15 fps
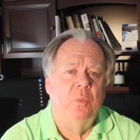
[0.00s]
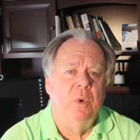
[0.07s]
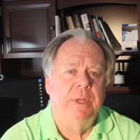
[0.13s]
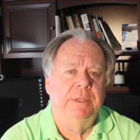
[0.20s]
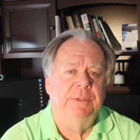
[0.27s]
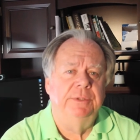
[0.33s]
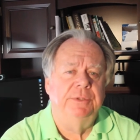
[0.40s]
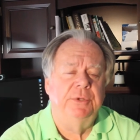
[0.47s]

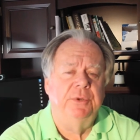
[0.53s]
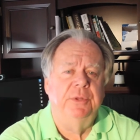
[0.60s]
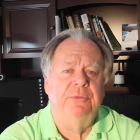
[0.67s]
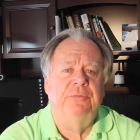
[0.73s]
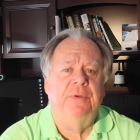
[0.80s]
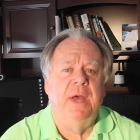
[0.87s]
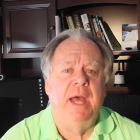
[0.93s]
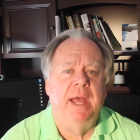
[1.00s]

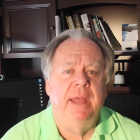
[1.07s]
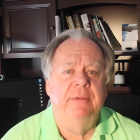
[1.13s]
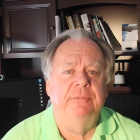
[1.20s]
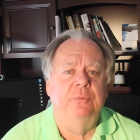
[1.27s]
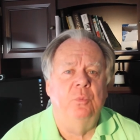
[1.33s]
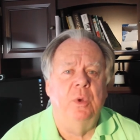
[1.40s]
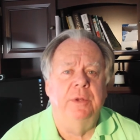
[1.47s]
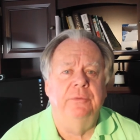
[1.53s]

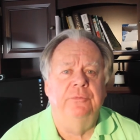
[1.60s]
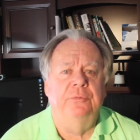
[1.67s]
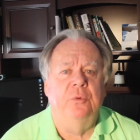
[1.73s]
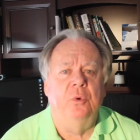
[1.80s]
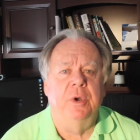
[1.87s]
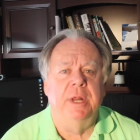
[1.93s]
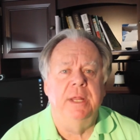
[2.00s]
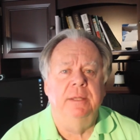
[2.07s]
135,
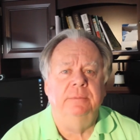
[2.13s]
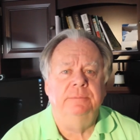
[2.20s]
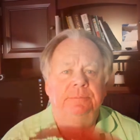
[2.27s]
140.